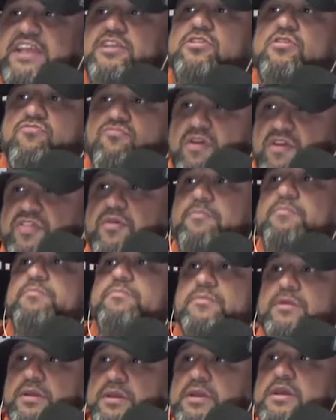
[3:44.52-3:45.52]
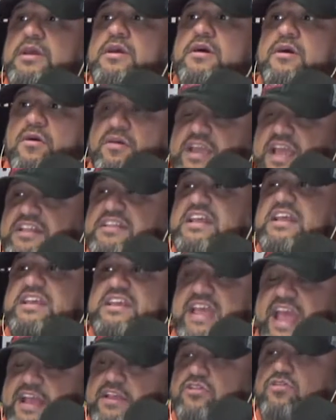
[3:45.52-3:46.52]
to get your rhythm. Okay, to
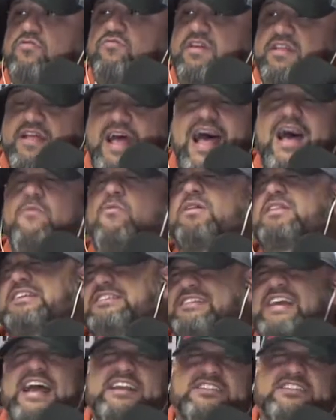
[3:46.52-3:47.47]
get your rhythm. Ah, well,